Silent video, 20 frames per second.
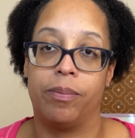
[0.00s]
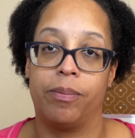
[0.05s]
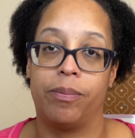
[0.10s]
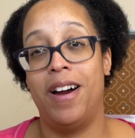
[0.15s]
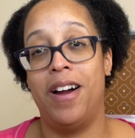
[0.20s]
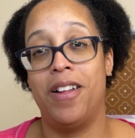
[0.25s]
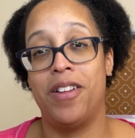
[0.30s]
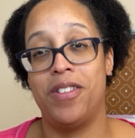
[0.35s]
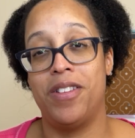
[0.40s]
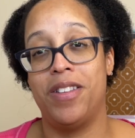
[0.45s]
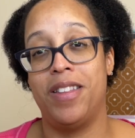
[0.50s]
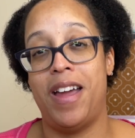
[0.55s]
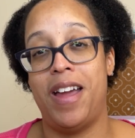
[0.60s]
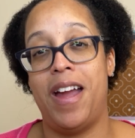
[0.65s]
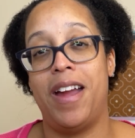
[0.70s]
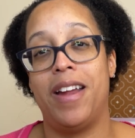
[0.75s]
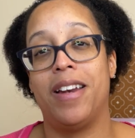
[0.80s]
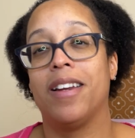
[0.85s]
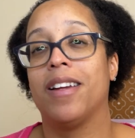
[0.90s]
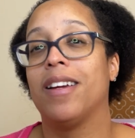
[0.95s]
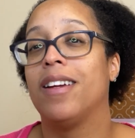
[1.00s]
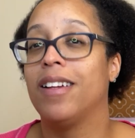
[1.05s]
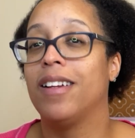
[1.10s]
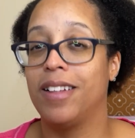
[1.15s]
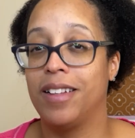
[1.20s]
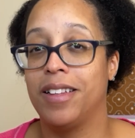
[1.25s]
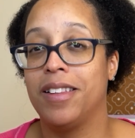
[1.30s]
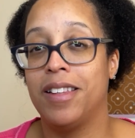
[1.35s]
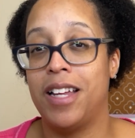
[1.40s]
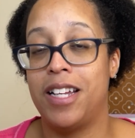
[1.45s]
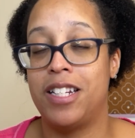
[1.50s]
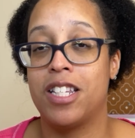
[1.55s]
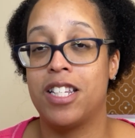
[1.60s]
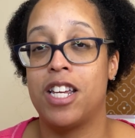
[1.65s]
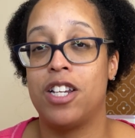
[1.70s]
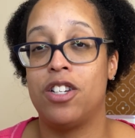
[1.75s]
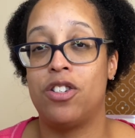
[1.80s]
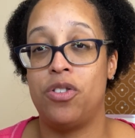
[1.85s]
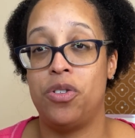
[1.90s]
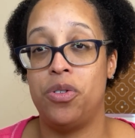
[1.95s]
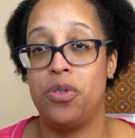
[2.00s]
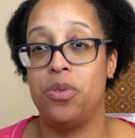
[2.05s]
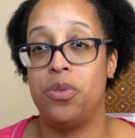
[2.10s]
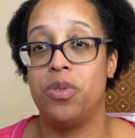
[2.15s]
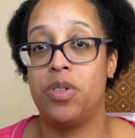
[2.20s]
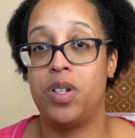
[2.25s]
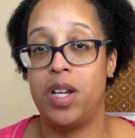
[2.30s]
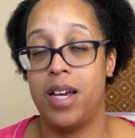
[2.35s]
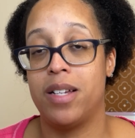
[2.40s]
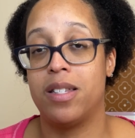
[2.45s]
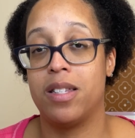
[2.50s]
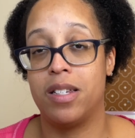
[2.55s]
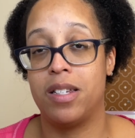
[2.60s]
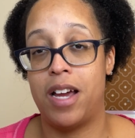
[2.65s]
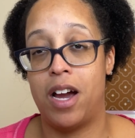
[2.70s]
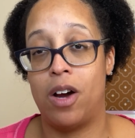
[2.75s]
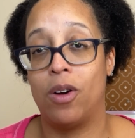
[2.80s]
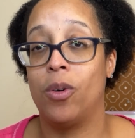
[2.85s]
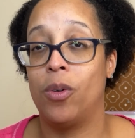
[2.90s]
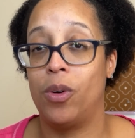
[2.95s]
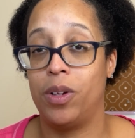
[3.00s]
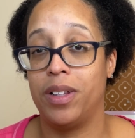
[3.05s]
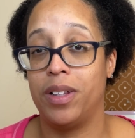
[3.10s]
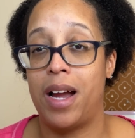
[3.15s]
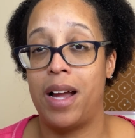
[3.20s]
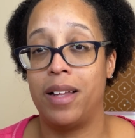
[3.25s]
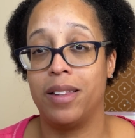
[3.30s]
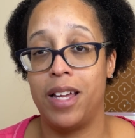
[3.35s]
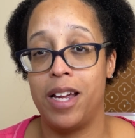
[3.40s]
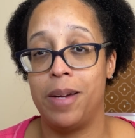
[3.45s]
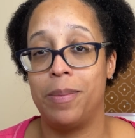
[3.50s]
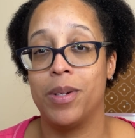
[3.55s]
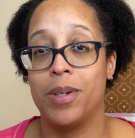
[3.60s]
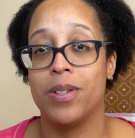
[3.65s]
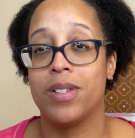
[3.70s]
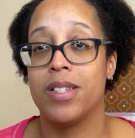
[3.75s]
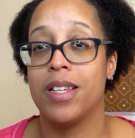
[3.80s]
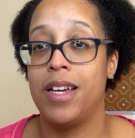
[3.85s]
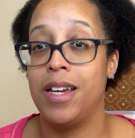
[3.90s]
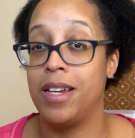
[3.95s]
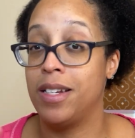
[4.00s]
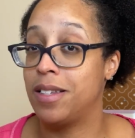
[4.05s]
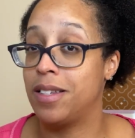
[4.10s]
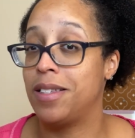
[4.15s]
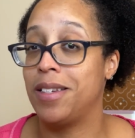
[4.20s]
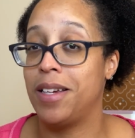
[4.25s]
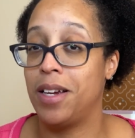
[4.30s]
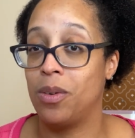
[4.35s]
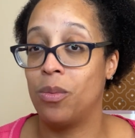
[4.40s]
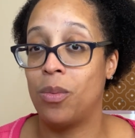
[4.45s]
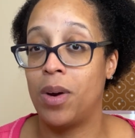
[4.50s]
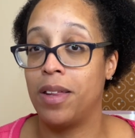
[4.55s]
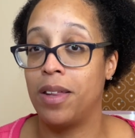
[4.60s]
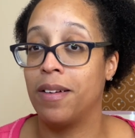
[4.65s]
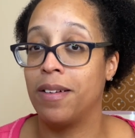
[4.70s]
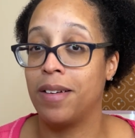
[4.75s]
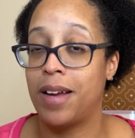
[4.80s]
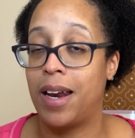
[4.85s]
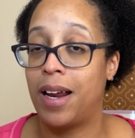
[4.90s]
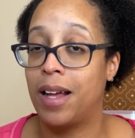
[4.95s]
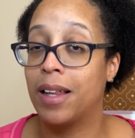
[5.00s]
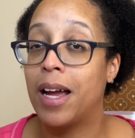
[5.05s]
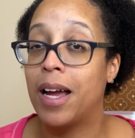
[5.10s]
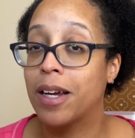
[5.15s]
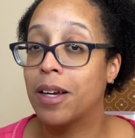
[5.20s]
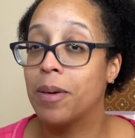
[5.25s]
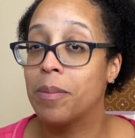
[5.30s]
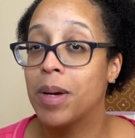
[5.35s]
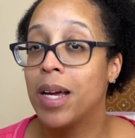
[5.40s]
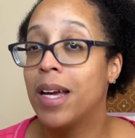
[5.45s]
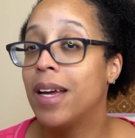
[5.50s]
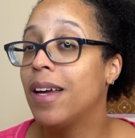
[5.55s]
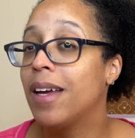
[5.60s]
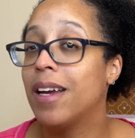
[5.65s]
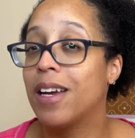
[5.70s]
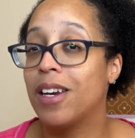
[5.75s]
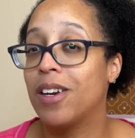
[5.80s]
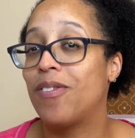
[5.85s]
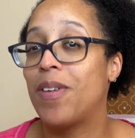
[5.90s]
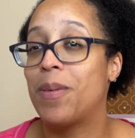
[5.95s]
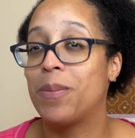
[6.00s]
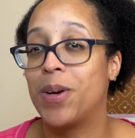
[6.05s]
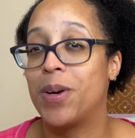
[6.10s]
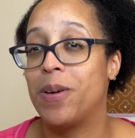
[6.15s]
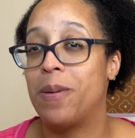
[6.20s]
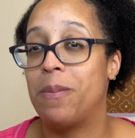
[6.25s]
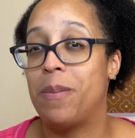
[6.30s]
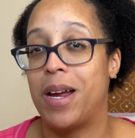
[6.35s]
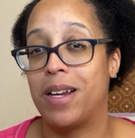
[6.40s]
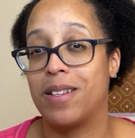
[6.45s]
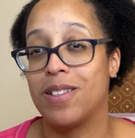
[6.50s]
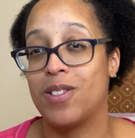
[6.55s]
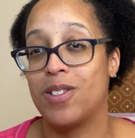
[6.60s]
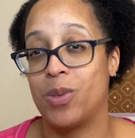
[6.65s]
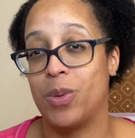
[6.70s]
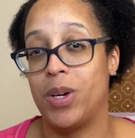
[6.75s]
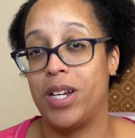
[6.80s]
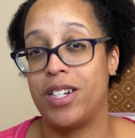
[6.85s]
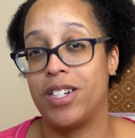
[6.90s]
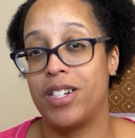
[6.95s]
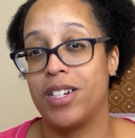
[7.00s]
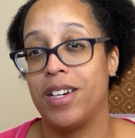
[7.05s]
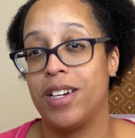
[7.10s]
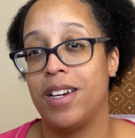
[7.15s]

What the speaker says: Other than that, let's get to testing out online labels and seeing whether or not I like them and if I'm going to make the switch.